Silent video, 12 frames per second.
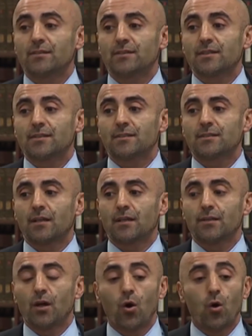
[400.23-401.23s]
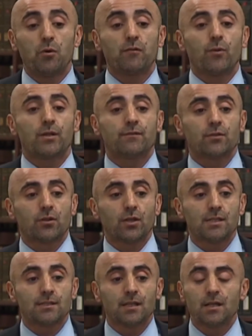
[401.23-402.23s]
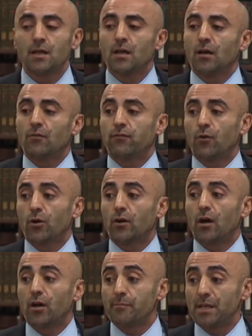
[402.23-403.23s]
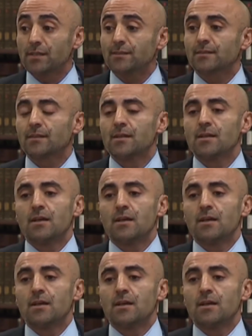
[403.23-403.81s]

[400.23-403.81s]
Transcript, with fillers: This is uh, the home of one of Turkey's four armies.